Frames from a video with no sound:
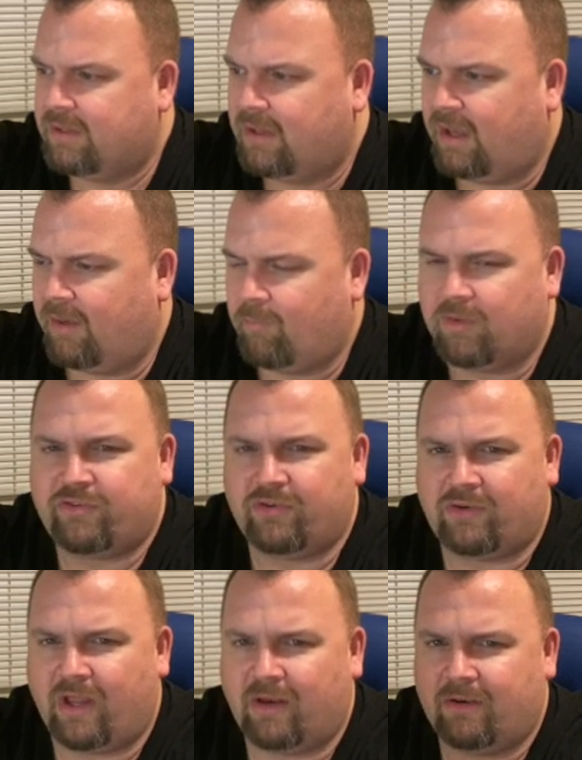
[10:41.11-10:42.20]
Once you
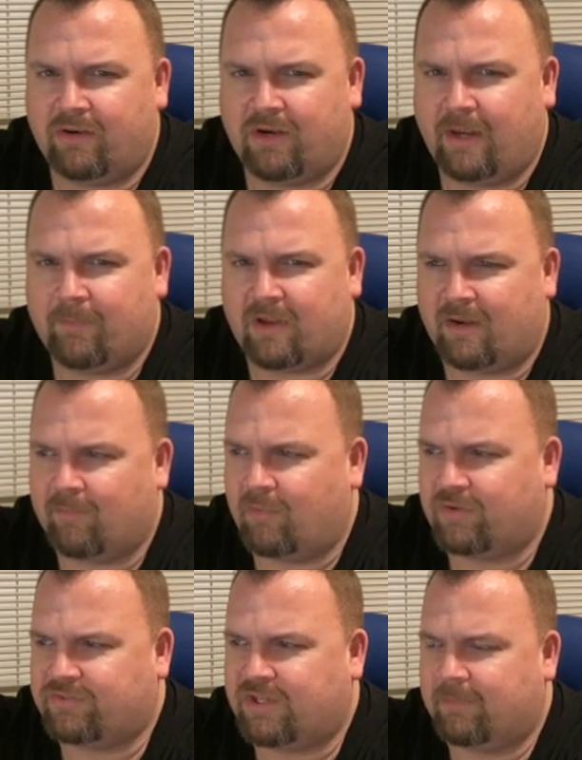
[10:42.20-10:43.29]
get your name kind of more
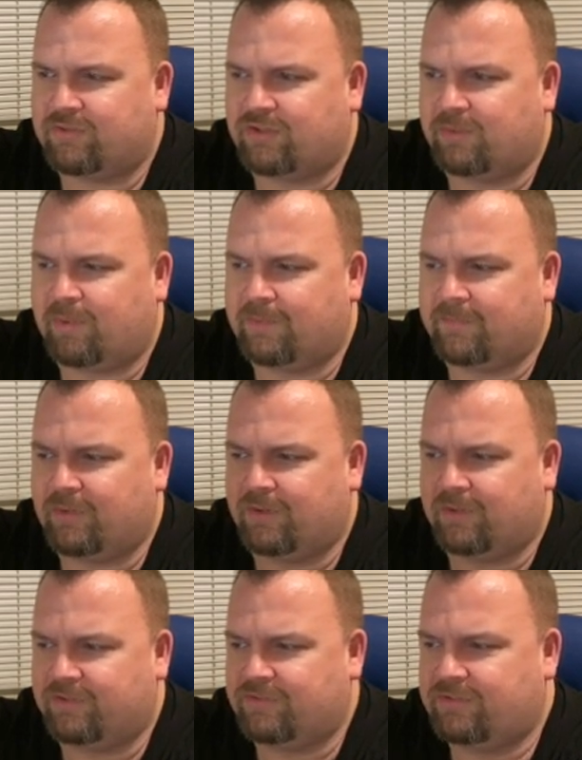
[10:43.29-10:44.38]
established to the point where they'll
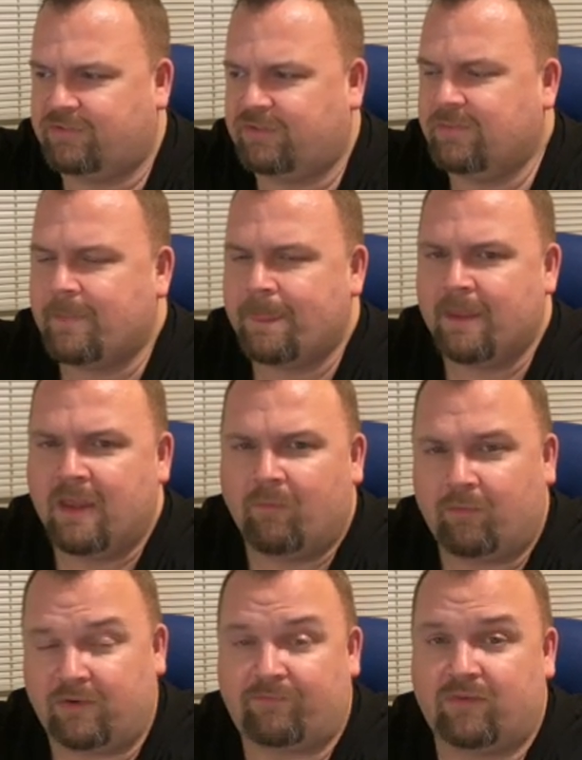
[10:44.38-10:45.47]
listen to you.
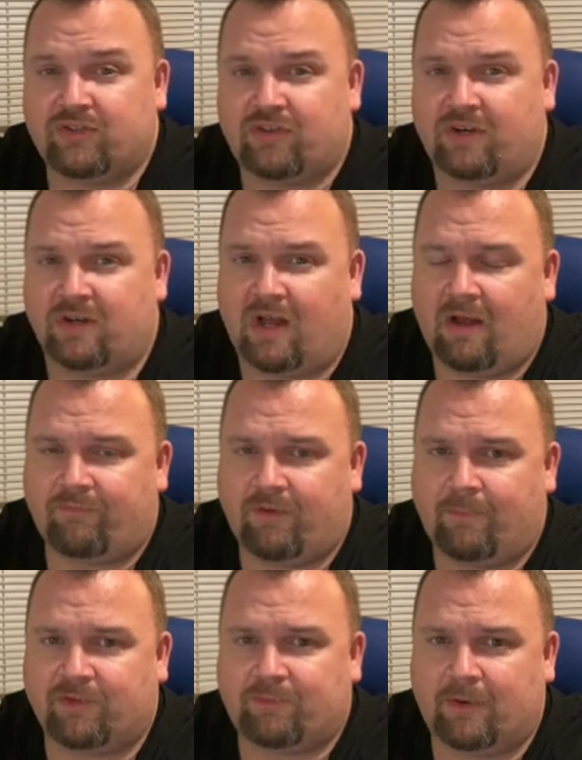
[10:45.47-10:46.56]
When you're first starting off, your
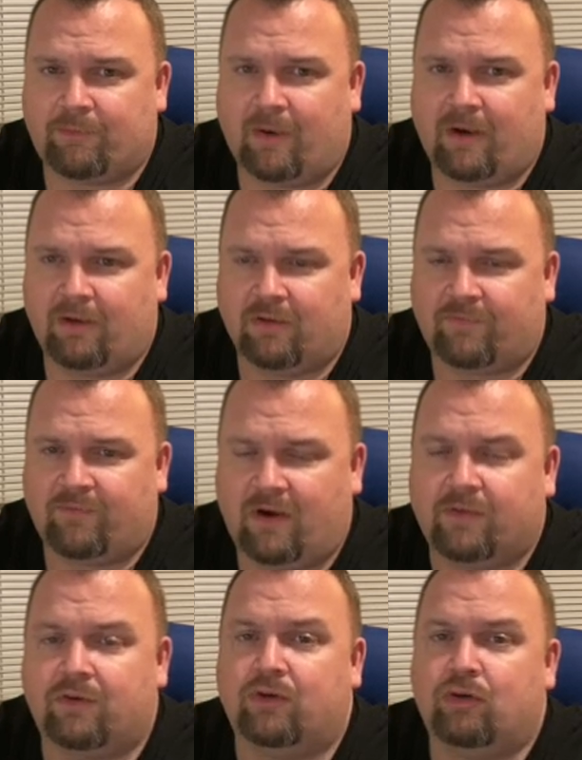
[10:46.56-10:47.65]
best bet is probably to look for
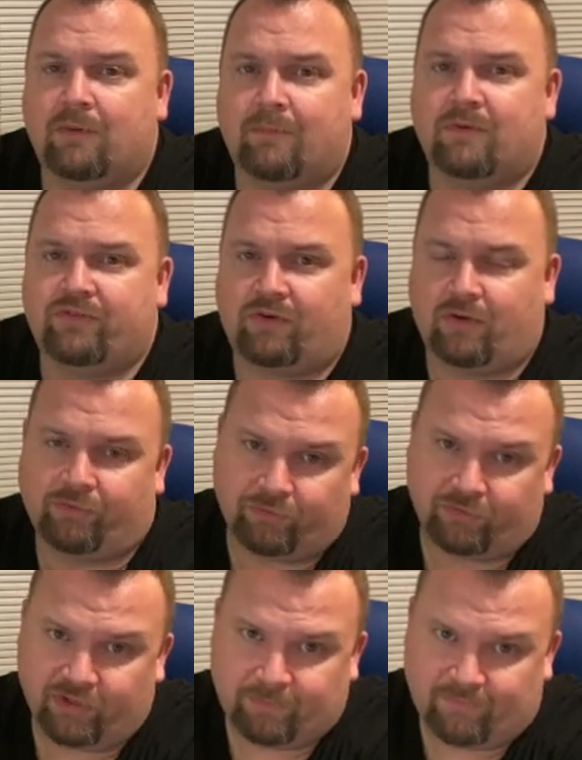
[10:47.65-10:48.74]
other new members that are also
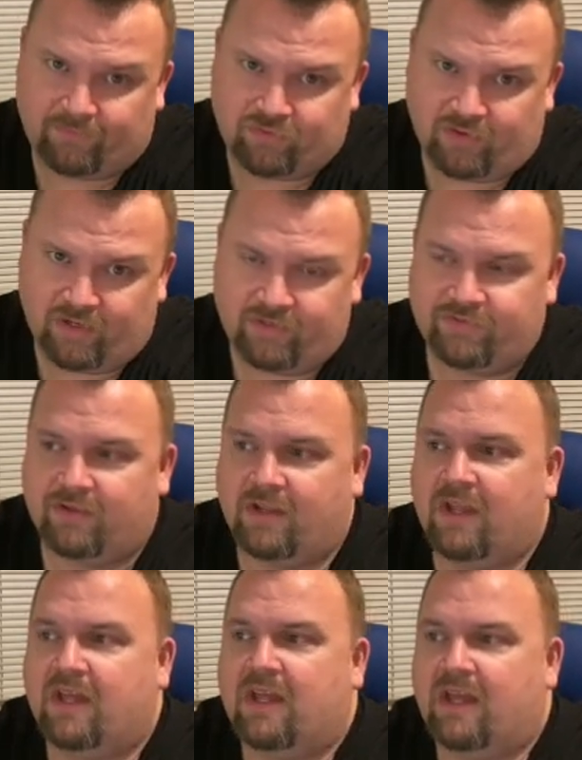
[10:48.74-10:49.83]
desperate for trades,
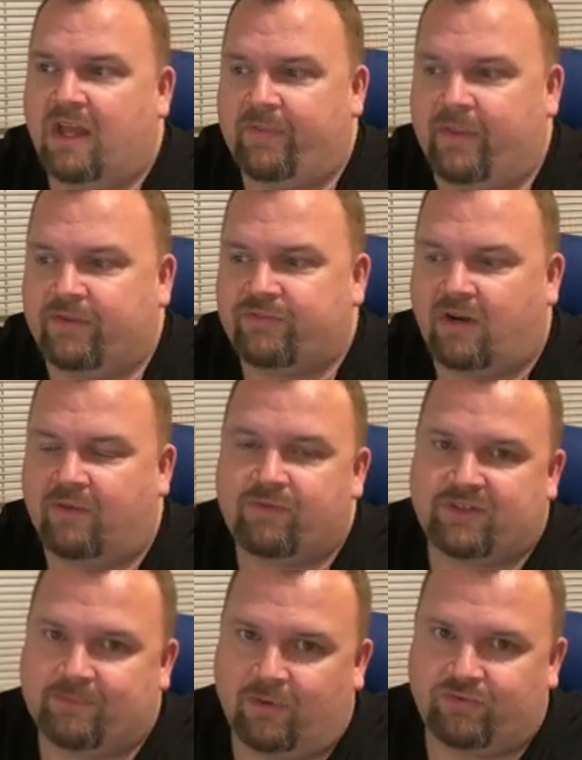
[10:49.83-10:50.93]
and then start off with
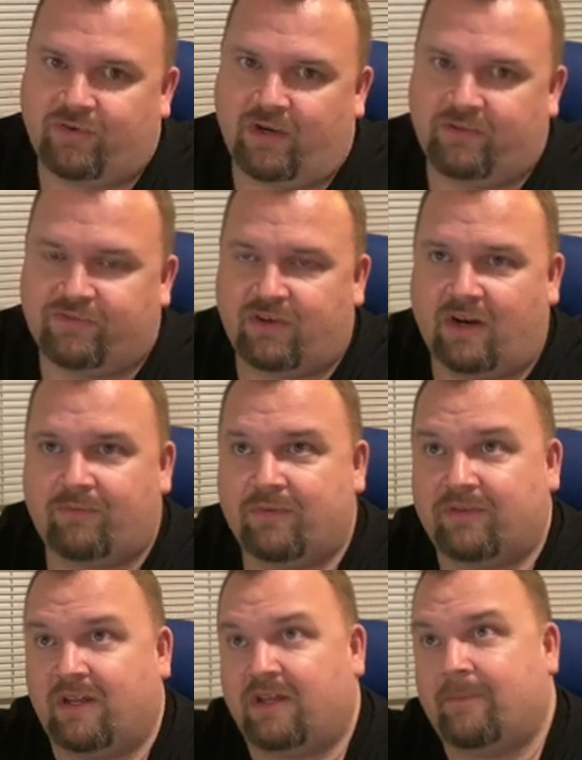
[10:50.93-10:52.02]
small trades. Start off with
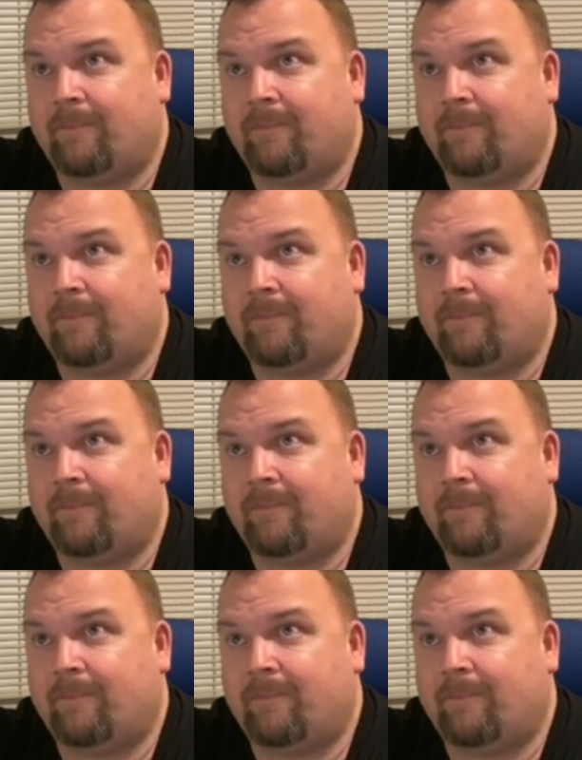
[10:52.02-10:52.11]
5